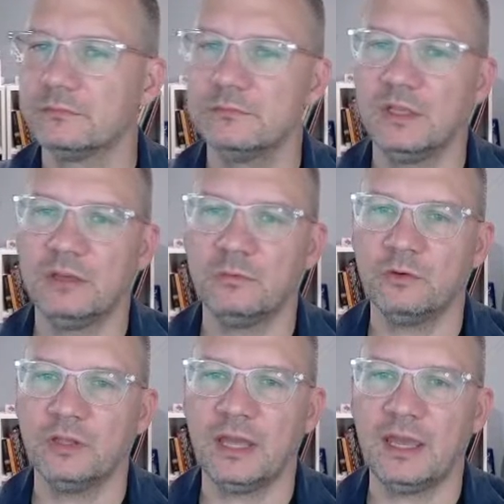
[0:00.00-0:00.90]
And
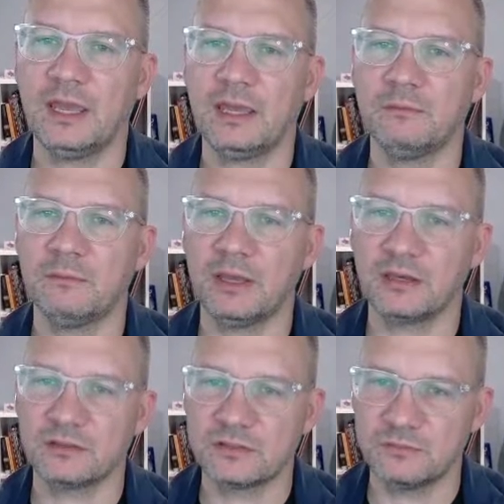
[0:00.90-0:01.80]
we'll add back
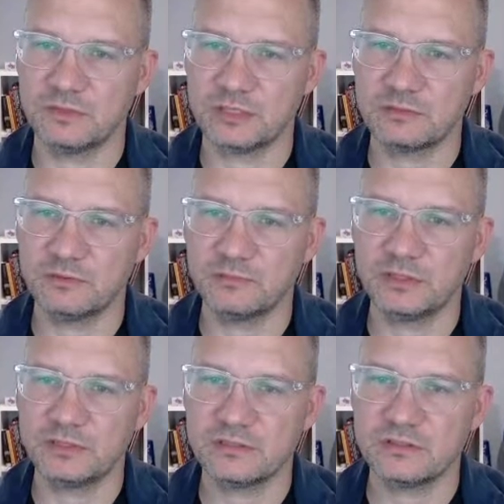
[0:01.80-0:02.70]
some decimal
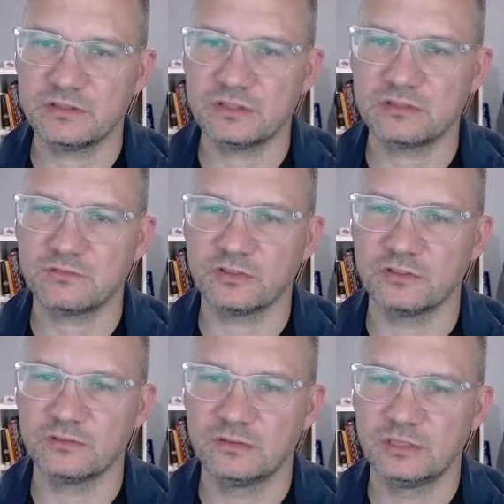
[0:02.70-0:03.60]
places just
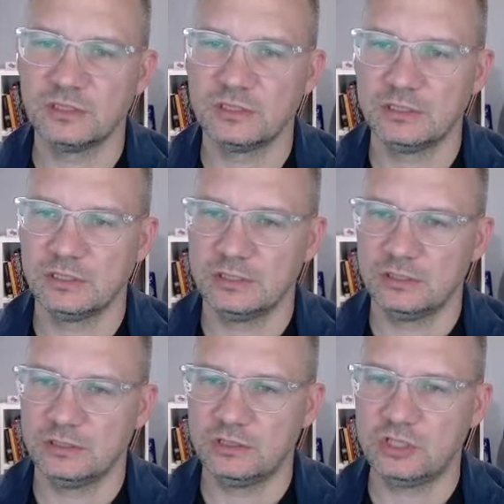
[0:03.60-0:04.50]
for
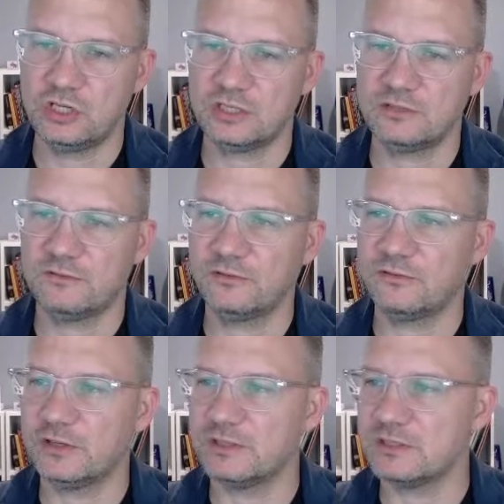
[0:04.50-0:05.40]

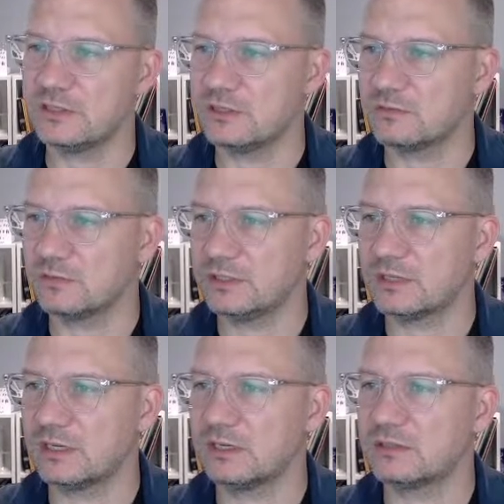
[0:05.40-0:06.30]
funsies. What do you say?